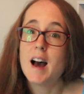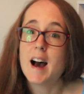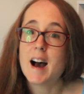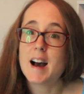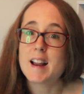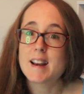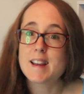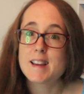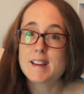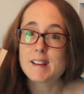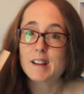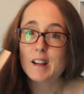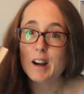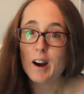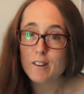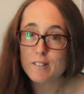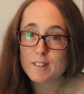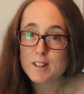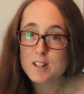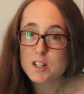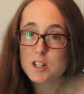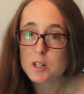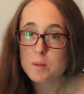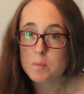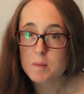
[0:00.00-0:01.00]
and it
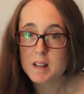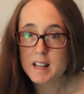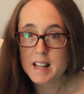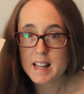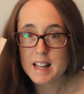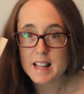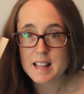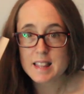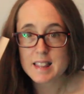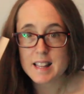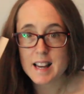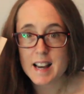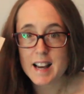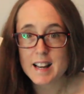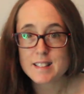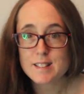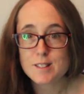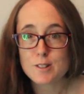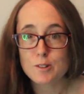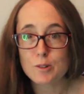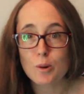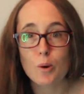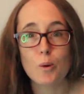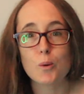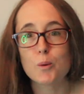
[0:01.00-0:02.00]
encouraged me
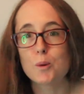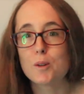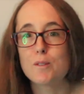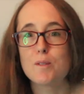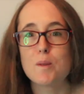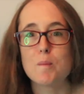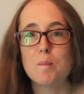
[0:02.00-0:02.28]
that not all of